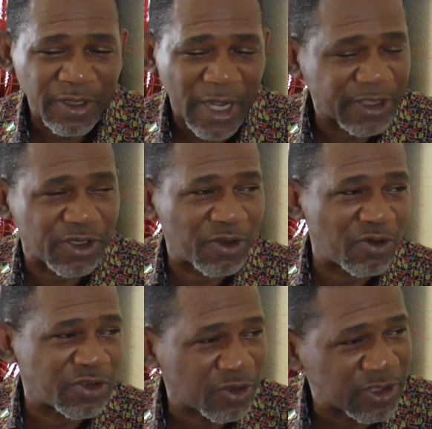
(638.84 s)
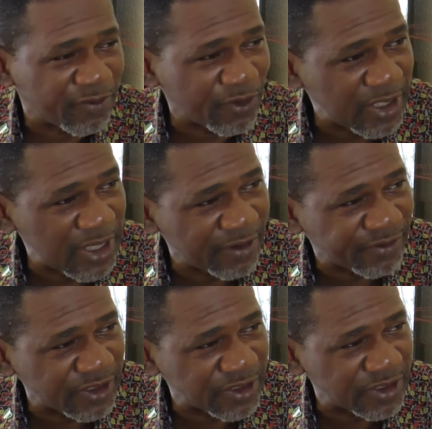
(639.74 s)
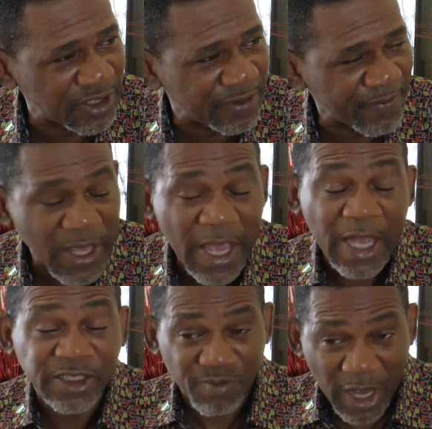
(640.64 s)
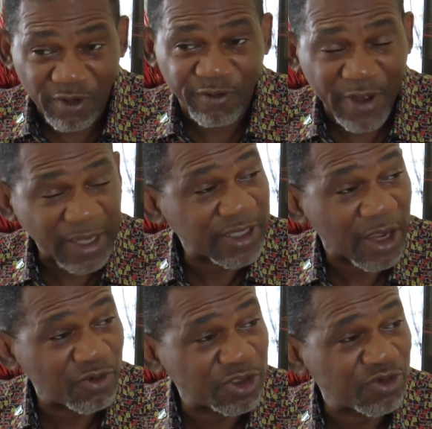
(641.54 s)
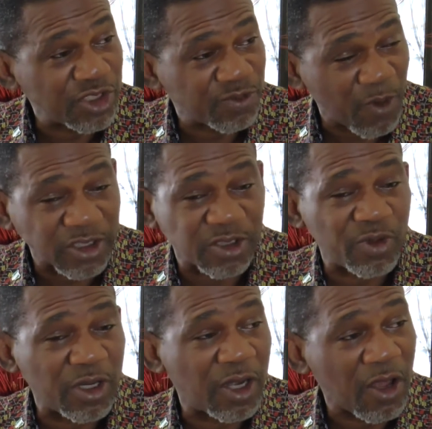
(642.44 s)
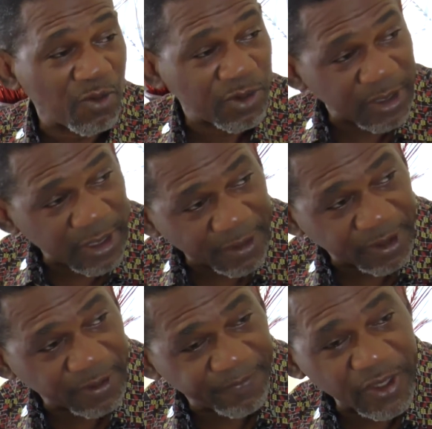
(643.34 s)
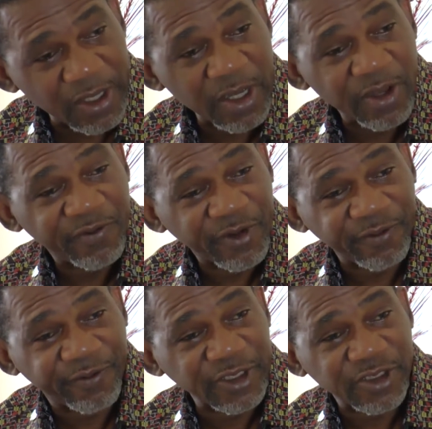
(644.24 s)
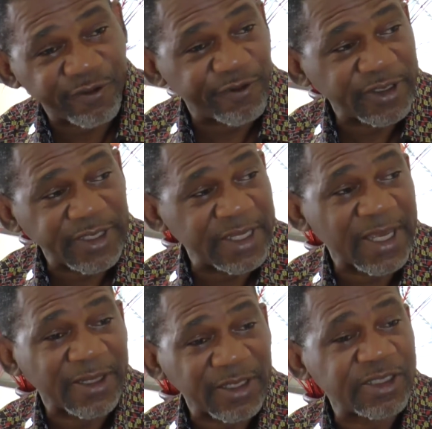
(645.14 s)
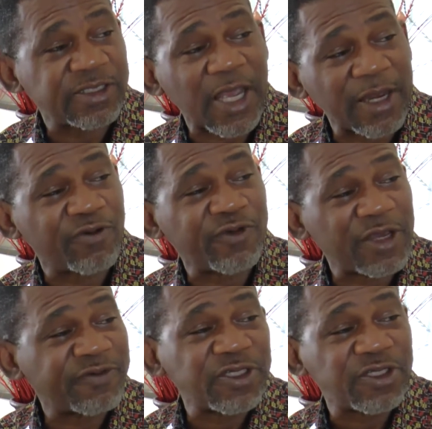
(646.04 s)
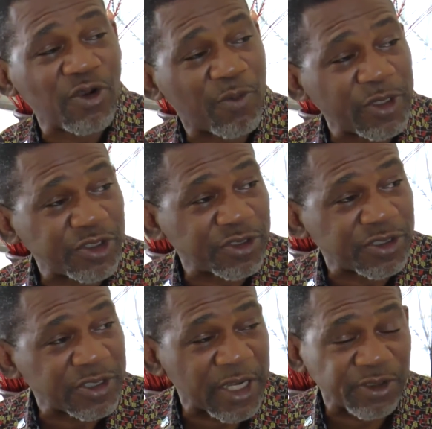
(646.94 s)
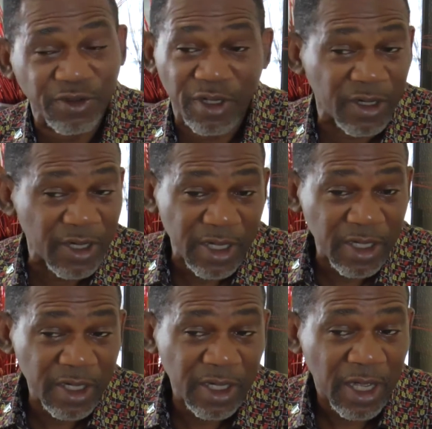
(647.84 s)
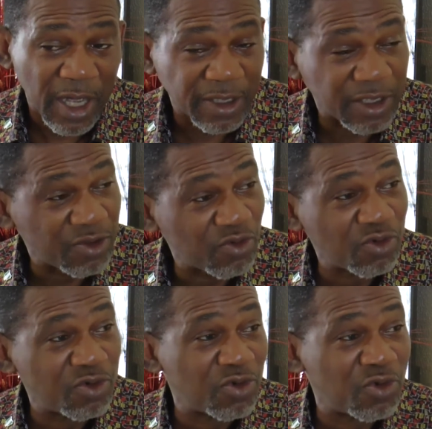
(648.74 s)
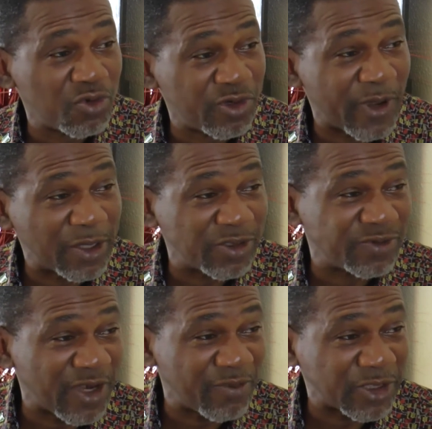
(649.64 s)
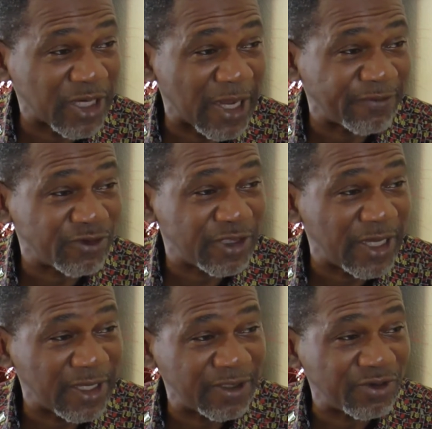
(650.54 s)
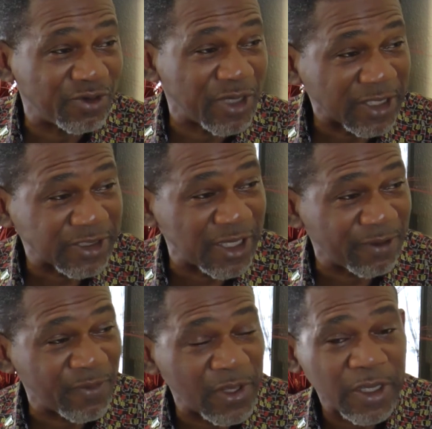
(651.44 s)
Nigerian consultant for the EFCC. As a matter of fact, I was responsible, along with another, for the first funding and the design of EFCC operations in Nigeria. And Nuhu Ribadu is very much alive today. You can ask him.